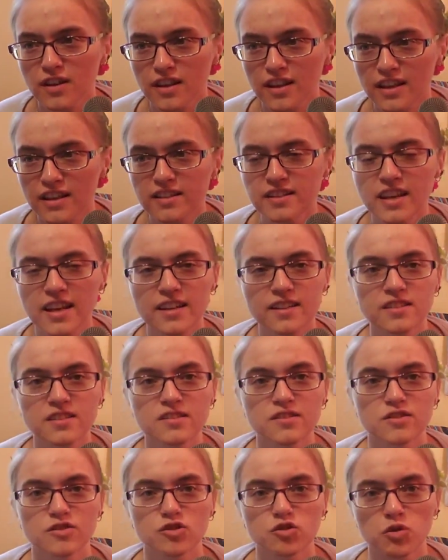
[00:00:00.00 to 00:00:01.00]
it
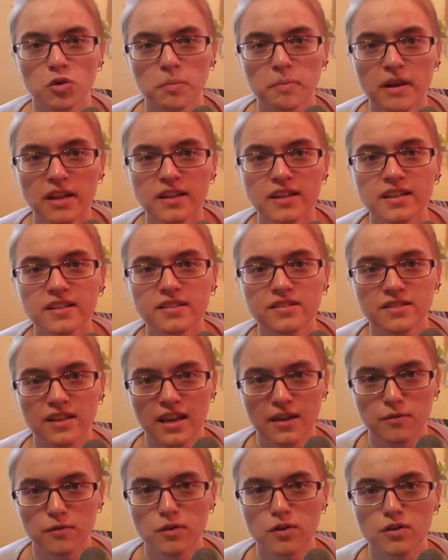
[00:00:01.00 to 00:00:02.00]
takes tremendous
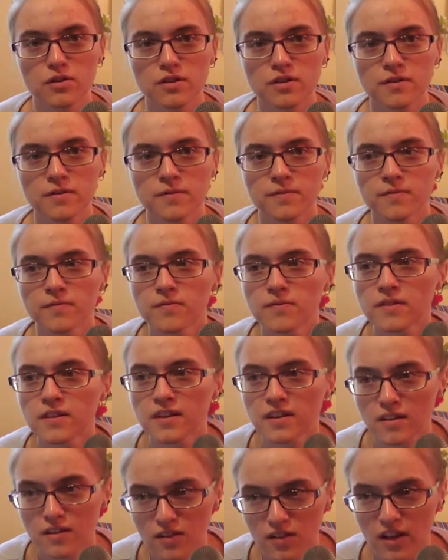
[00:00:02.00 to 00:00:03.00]
effort,
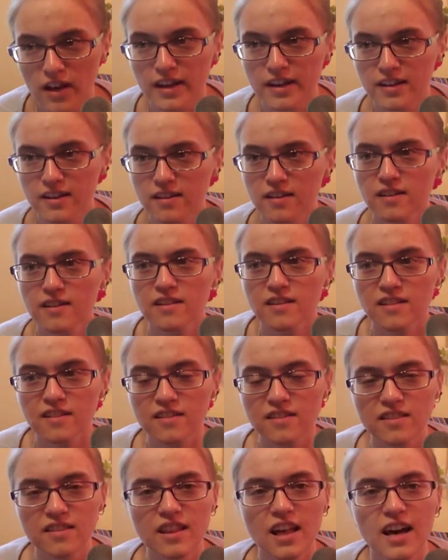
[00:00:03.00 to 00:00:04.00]
like
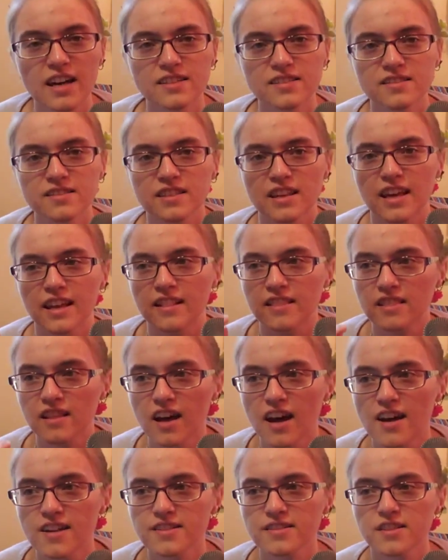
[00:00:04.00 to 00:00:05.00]
lots and
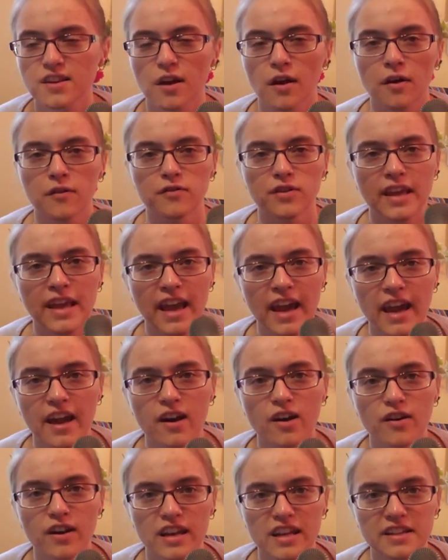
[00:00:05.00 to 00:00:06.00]
lots of
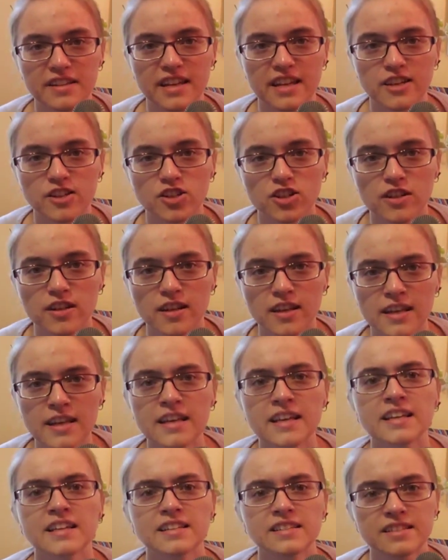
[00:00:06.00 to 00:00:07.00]
care and attention
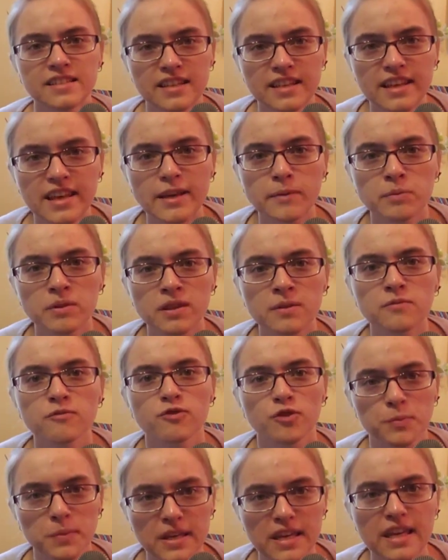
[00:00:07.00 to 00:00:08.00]
to keep them
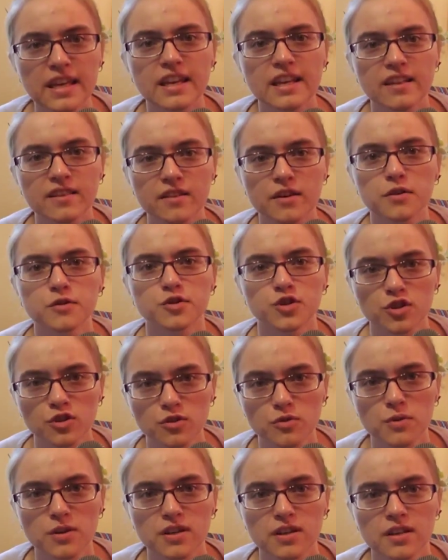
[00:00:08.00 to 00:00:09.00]
from eating their
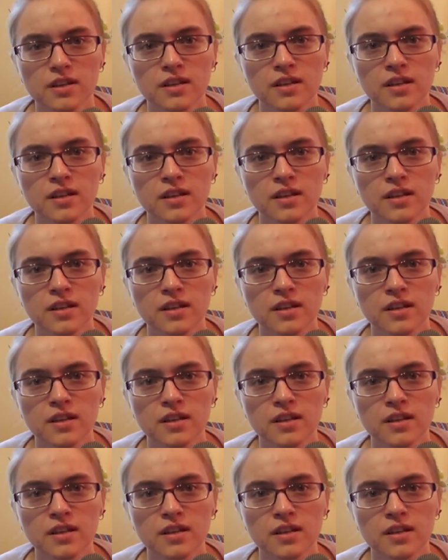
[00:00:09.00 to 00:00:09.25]
children.